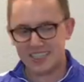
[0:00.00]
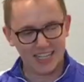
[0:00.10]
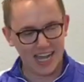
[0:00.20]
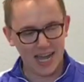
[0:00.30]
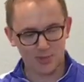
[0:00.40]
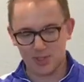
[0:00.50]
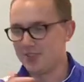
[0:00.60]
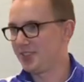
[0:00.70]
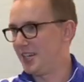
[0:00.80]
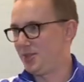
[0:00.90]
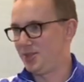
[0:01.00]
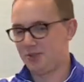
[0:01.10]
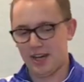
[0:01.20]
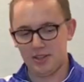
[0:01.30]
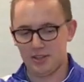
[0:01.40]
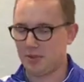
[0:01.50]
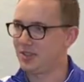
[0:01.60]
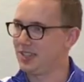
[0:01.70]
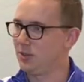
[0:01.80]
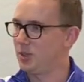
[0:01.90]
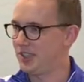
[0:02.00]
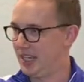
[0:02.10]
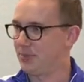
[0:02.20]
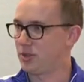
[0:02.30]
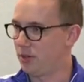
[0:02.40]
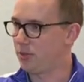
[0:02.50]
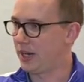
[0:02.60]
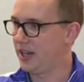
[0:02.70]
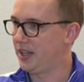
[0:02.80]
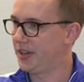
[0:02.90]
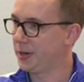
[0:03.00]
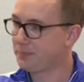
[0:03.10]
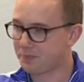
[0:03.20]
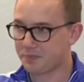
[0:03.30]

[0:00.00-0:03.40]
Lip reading: Wow. So even Cutco's, right? Basically, everyone stamps their own brand on there,